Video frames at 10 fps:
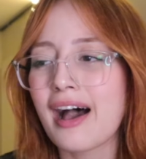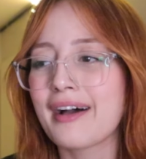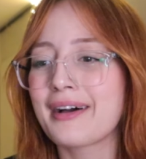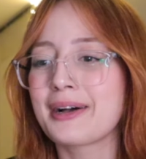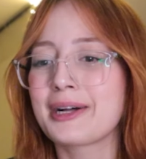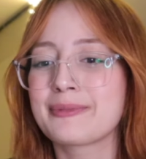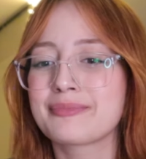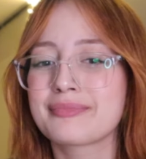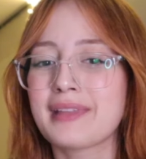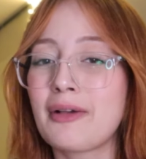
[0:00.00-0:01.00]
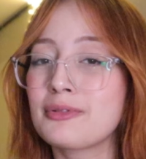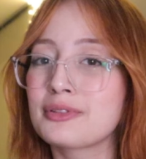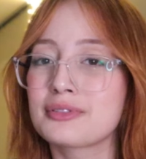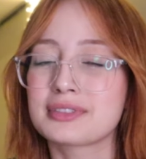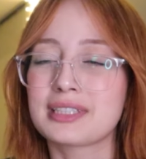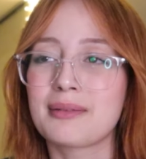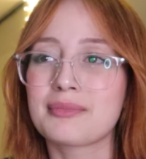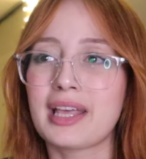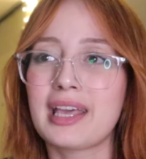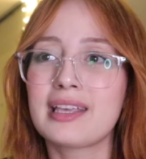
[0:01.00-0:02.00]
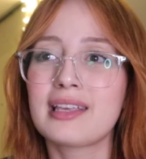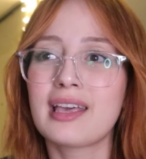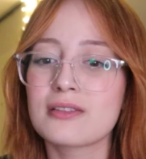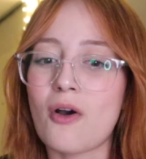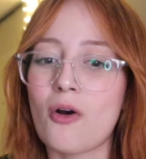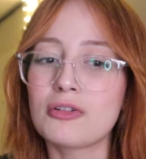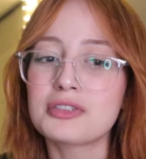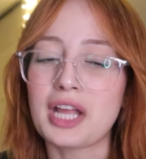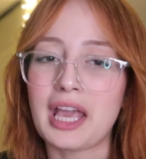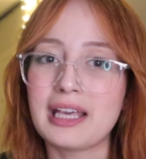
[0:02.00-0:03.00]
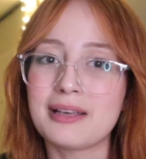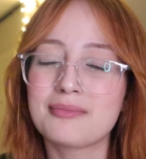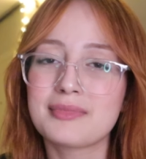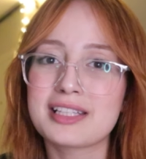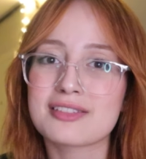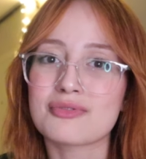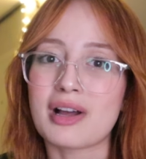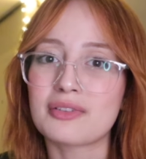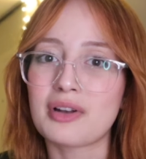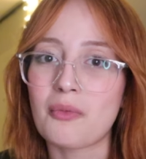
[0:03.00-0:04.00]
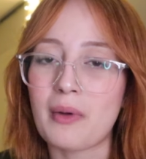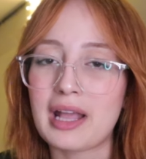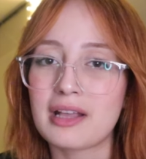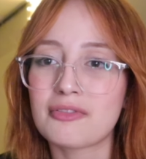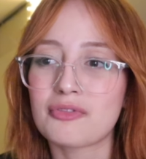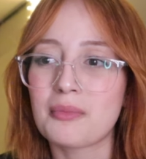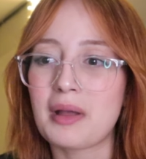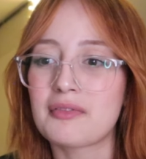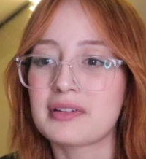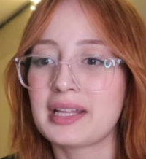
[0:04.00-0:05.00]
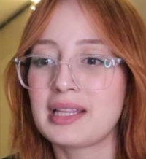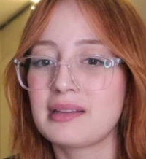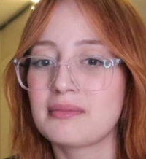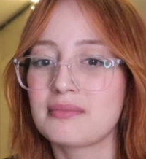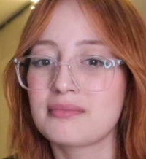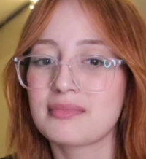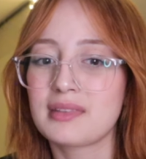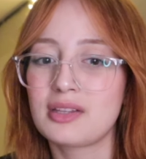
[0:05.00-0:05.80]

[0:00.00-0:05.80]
Um, I would do the same thing. Our team is running away from everything.